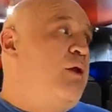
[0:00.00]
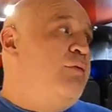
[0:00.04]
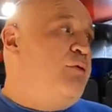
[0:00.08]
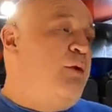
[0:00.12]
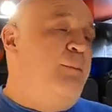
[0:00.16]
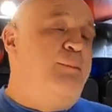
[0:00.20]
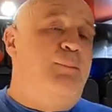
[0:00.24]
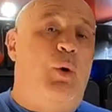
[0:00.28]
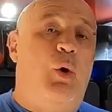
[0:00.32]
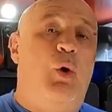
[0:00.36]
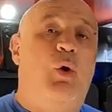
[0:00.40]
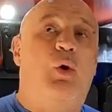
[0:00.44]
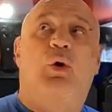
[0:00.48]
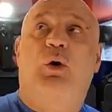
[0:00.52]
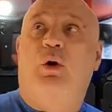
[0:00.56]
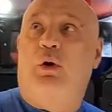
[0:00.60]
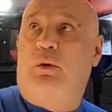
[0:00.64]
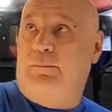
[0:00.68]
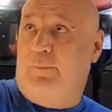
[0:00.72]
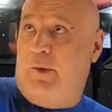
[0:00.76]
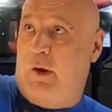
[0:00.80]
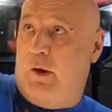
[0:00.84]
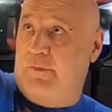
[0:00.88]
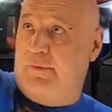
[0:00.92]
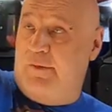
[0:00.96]
the
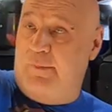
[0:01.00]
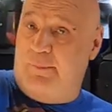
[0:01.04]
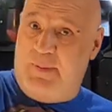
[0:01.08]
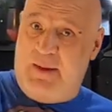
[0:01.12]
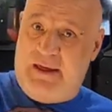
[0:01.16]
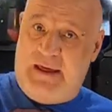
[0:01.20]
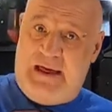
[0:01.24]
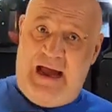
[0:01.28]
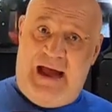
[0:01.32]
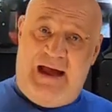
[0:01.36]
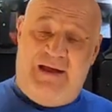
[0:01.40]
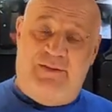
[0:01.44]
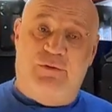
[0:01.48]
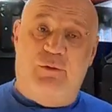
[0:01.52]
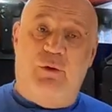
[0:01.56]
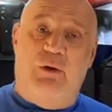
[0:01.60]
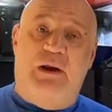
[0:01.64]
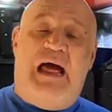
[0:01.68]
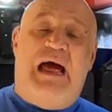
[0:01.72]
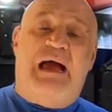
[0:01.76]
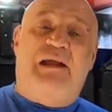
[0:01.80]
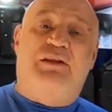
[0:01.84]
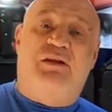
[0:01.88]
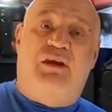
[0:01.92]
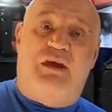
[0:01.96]
ball on the big
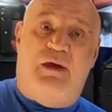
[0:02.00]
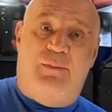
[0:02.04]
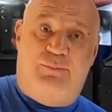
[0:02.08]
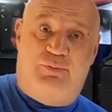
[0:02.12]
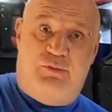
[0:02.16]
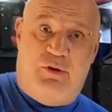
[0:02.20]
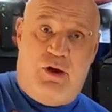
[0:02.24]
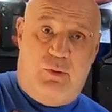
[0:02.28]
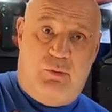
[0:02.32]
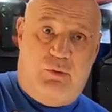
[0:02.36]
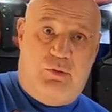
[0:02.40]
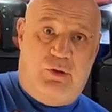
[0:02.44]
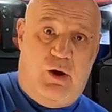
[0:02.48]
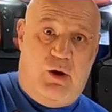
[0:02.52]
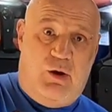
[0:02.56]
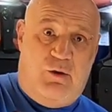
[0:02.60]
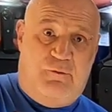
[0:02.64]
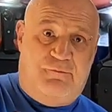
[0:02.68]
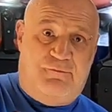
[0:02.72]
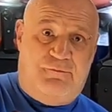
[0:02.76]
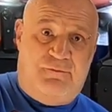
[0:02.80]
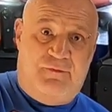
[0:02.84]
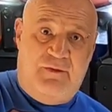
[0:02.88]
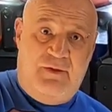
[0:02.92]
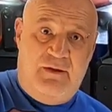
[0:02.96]
handle actually broke off.